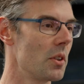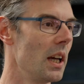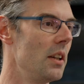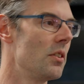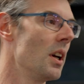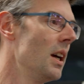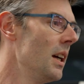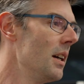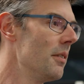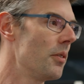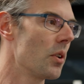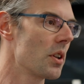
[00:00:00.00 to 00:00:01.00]
change,
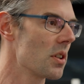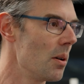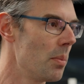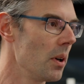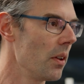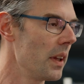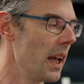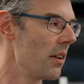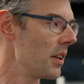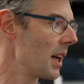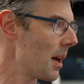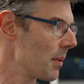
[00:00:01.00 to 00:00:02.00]
for example, on the
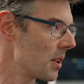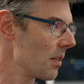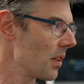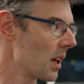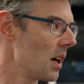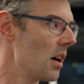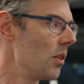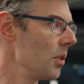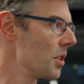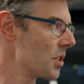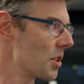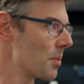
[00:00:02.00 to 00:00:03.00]
aerodynamics of the car or
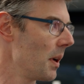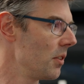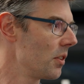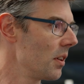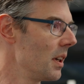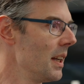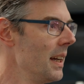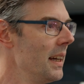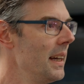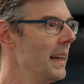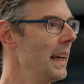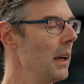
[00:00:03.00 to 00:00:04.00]
the suspension,
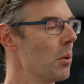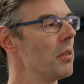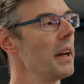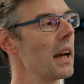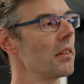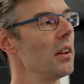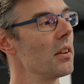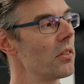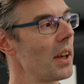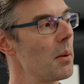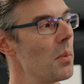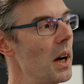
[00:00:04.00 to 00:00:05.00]
it will react in the
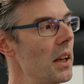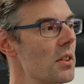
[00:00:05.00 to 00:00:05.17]
same way